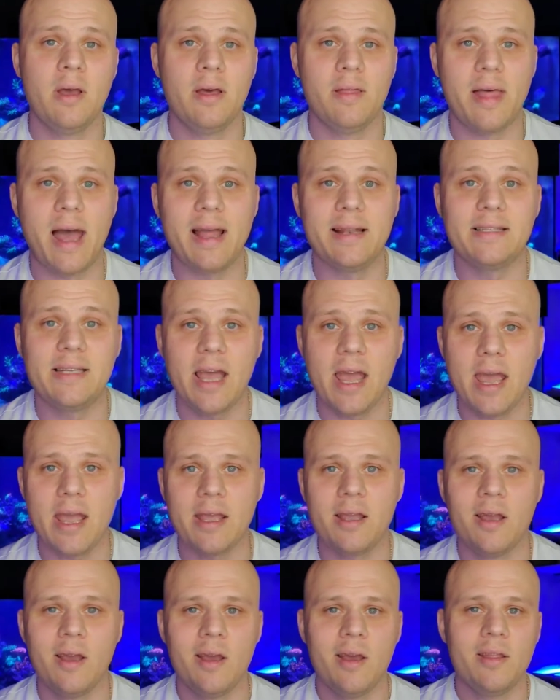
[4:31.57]
that
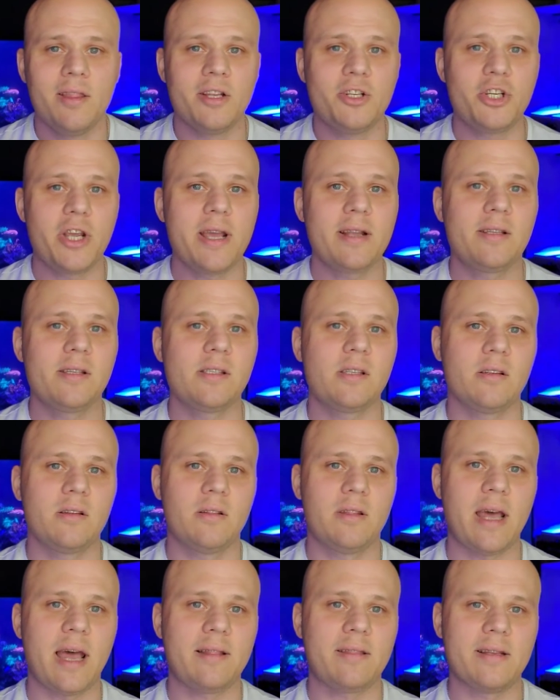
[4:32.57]
day, the chances
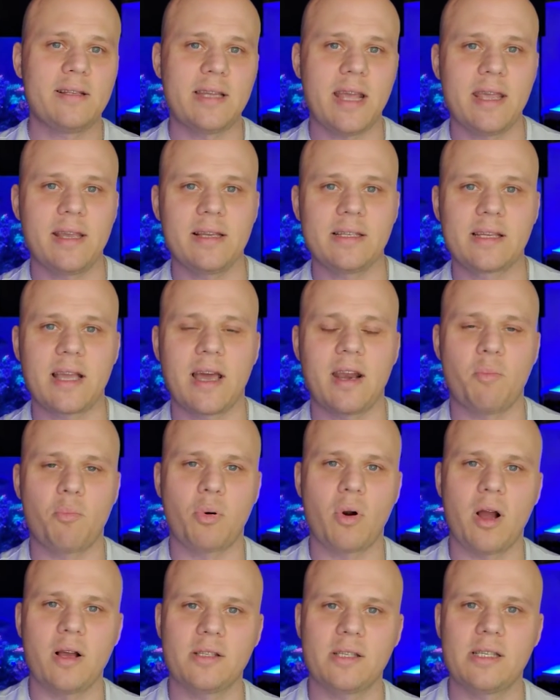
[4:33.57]
that the tank has kind of
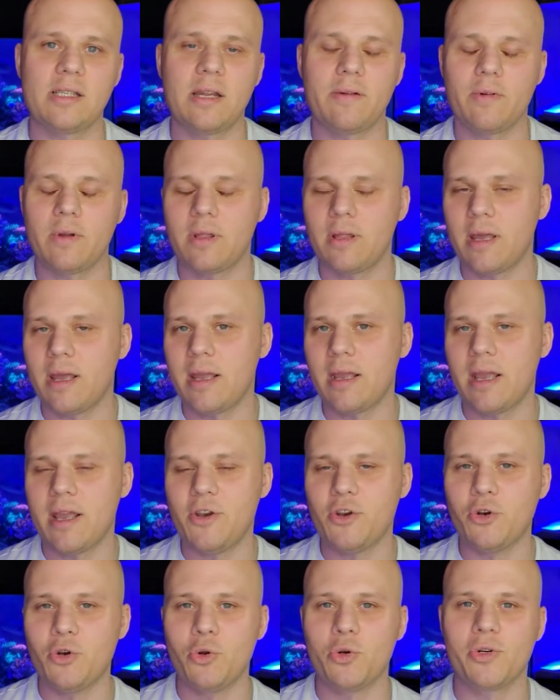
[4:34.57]
processed everything
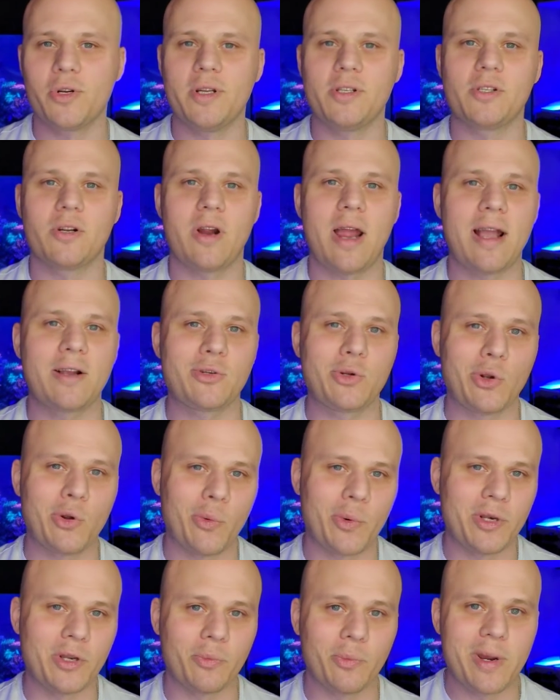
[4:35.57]
and your nutrients are actually
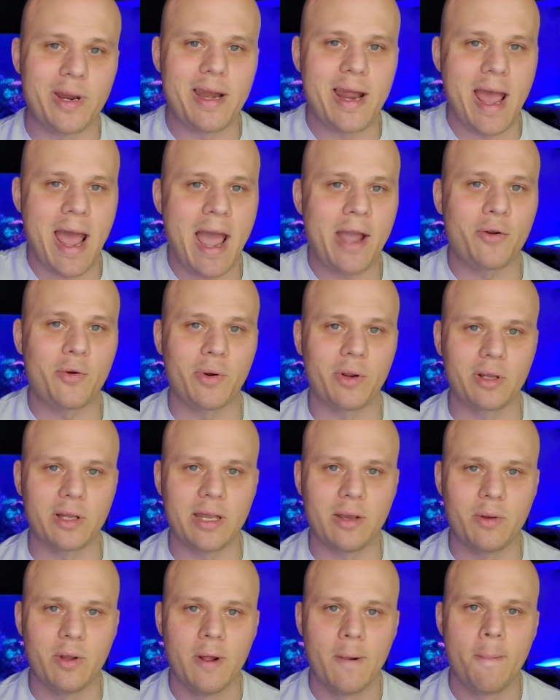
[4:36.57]
going to read
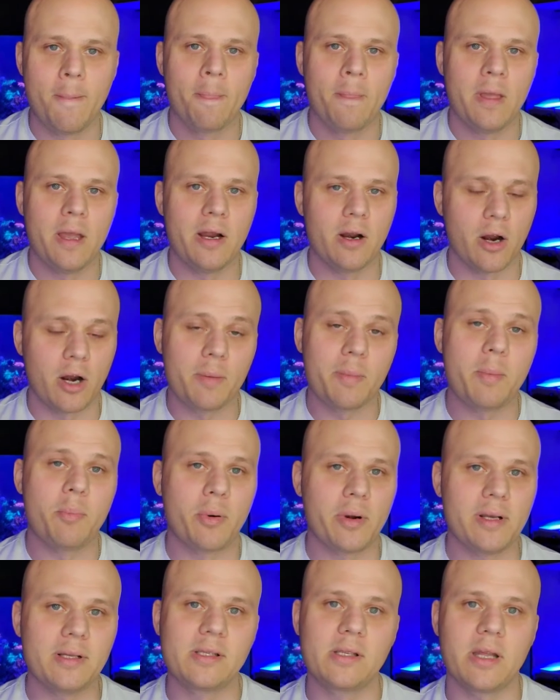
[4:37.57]
accurately are going to be
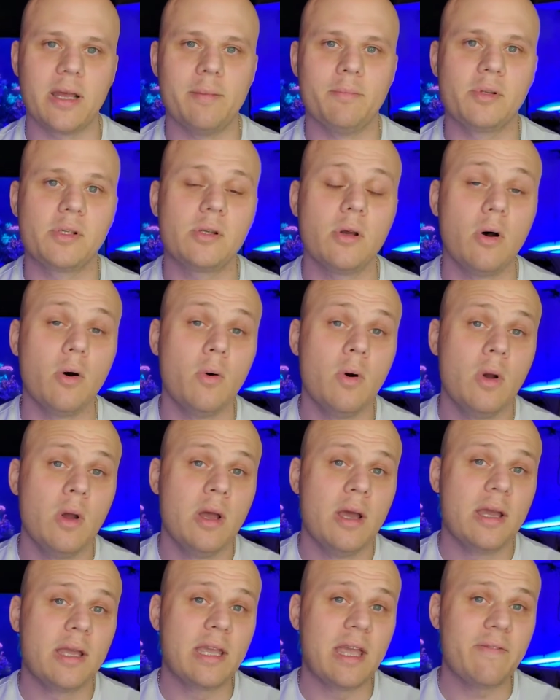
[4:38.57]
pretty slim. So
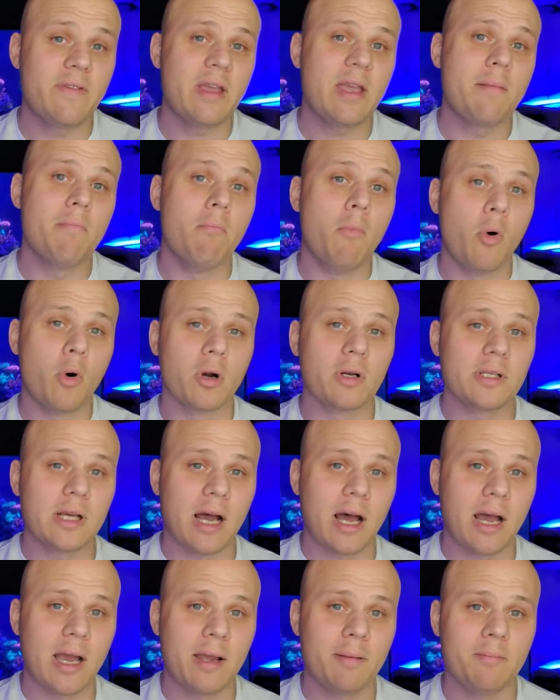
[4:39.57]
giving it more
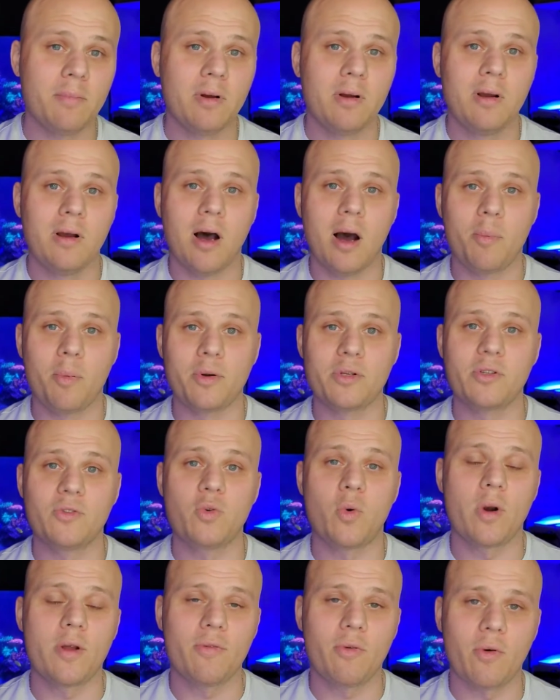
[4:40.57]
time, upwards of
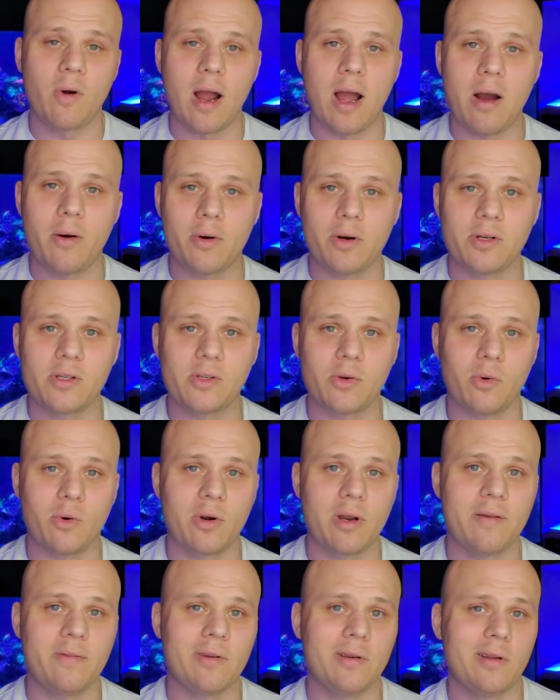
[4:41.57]
24 hours,
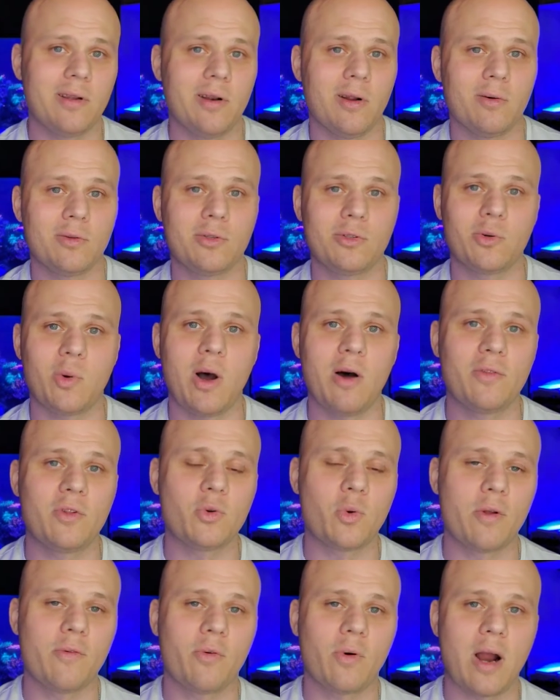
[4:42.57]
or even 12 to
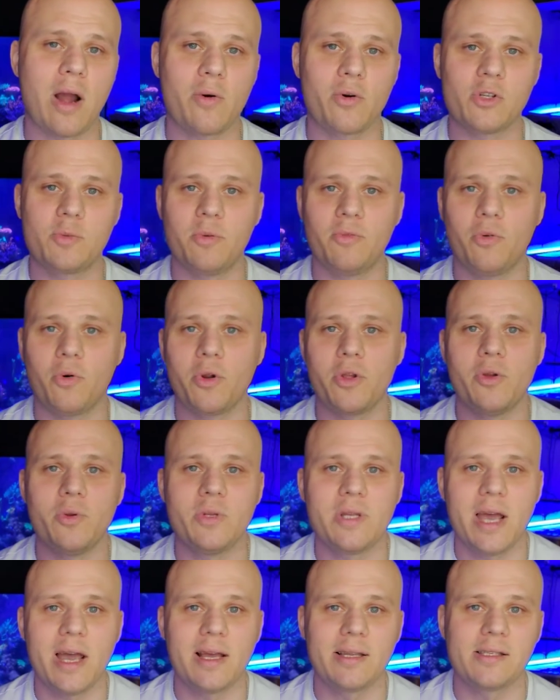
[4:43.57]
24 hours before you
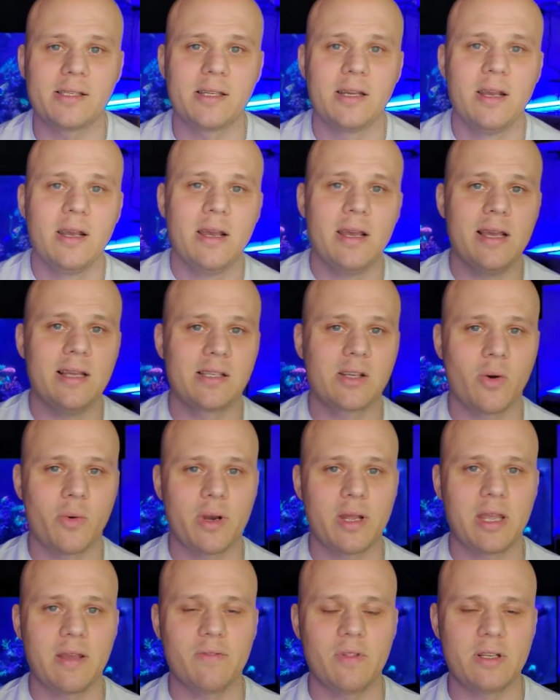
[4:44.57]
test, is
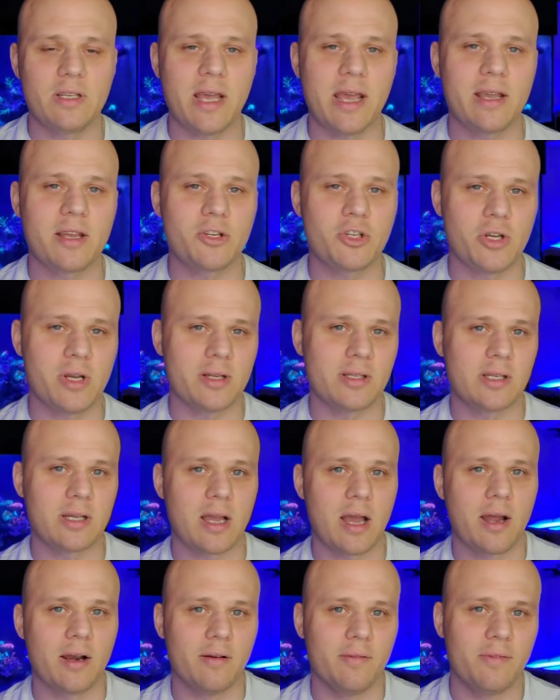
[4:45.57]
going to give the tank a chance to
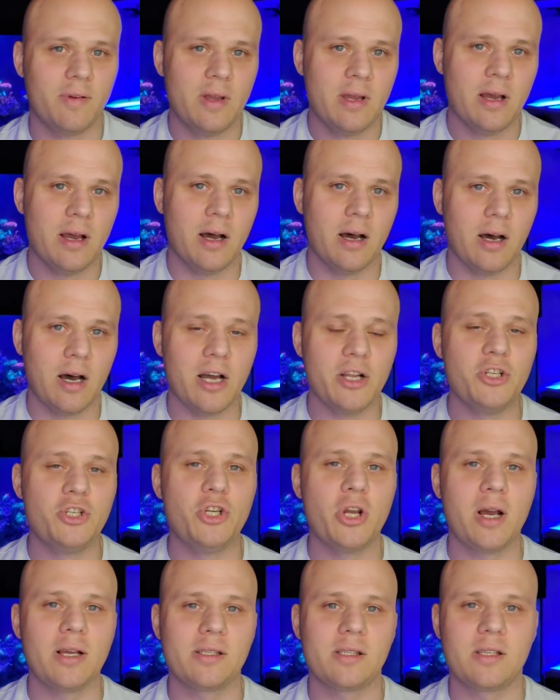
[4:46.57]
kind of
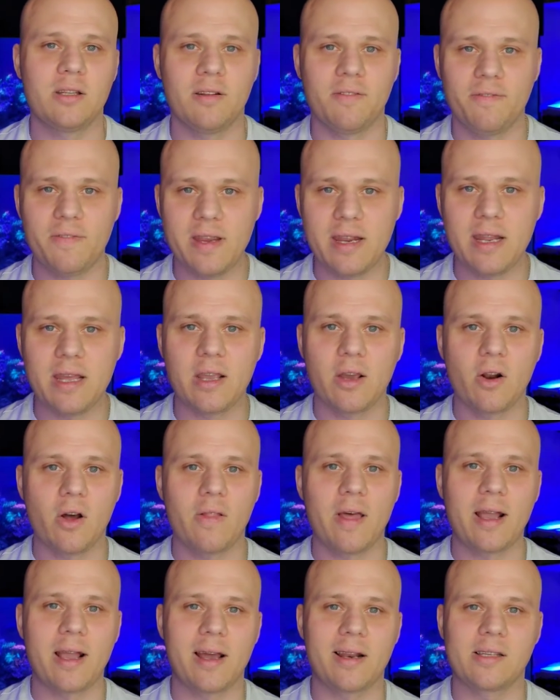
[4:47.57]
adjust to the feeding and
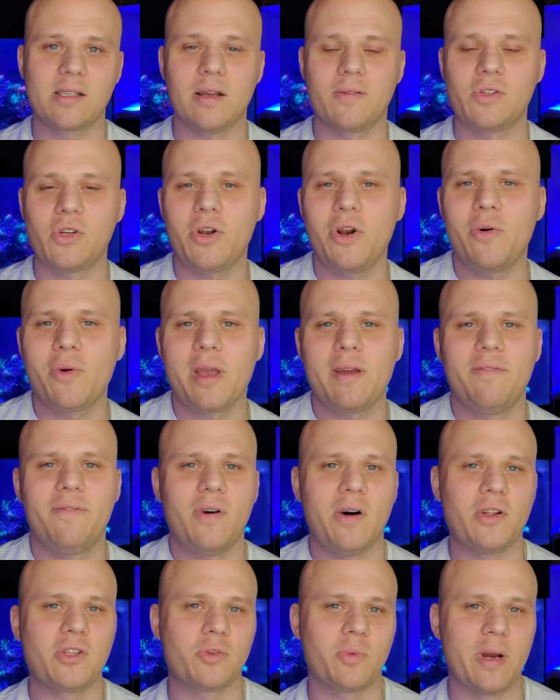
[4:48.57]
all that kind of stuff, so you don't get
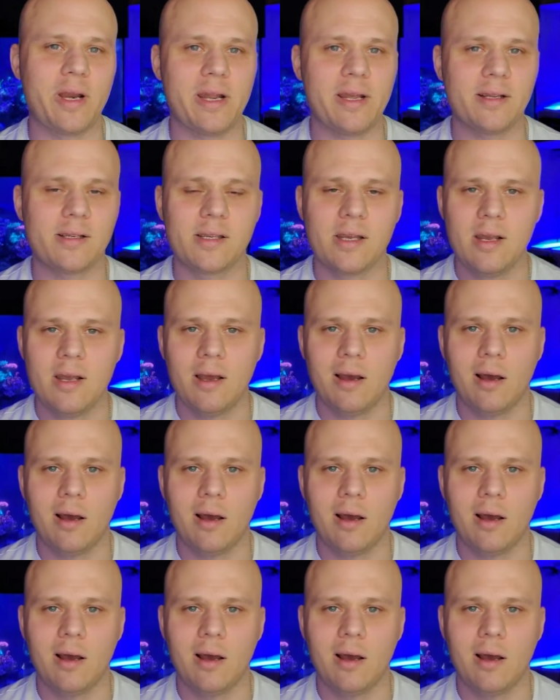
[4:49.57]
false readings.